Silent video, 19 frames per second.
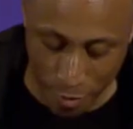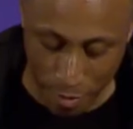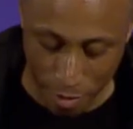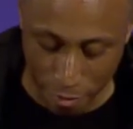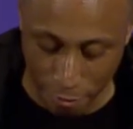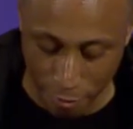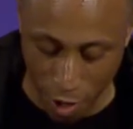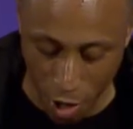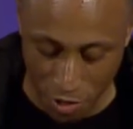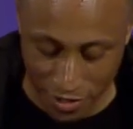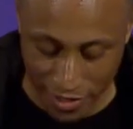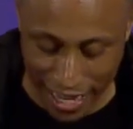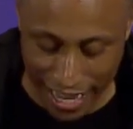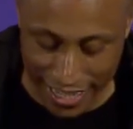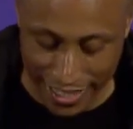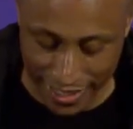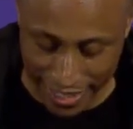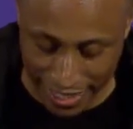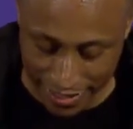a false
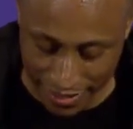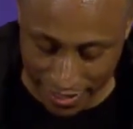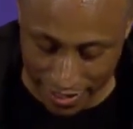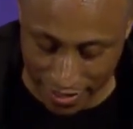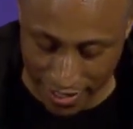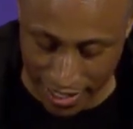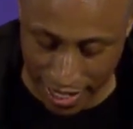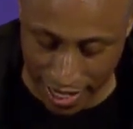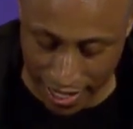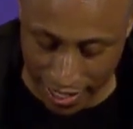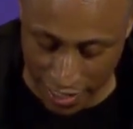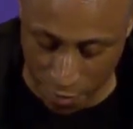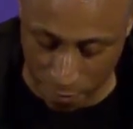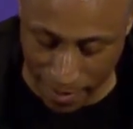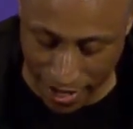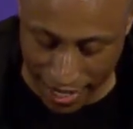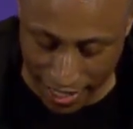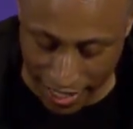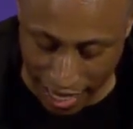identity and
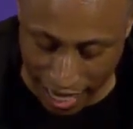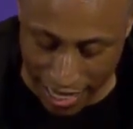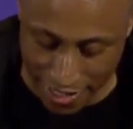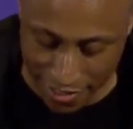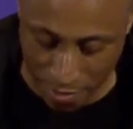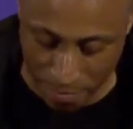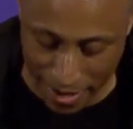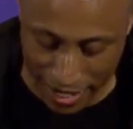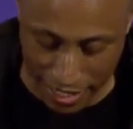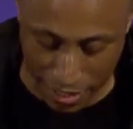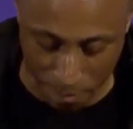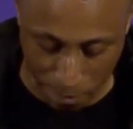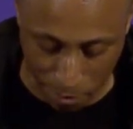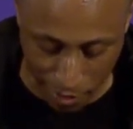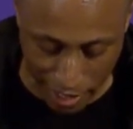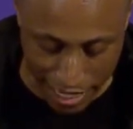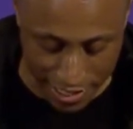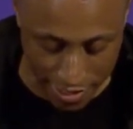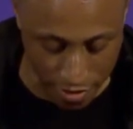expect God to make a
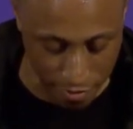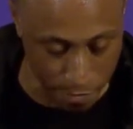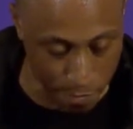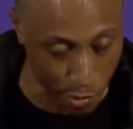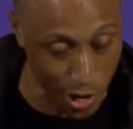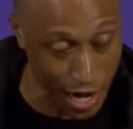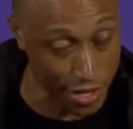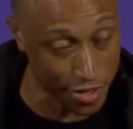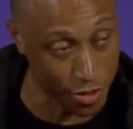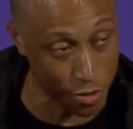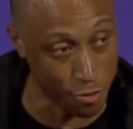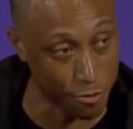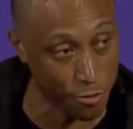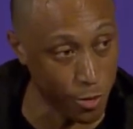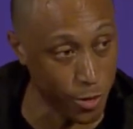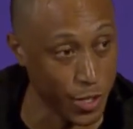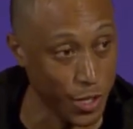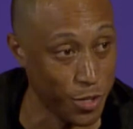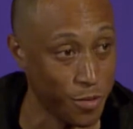place of breakthrough
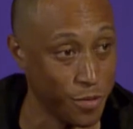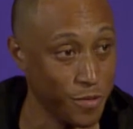for you.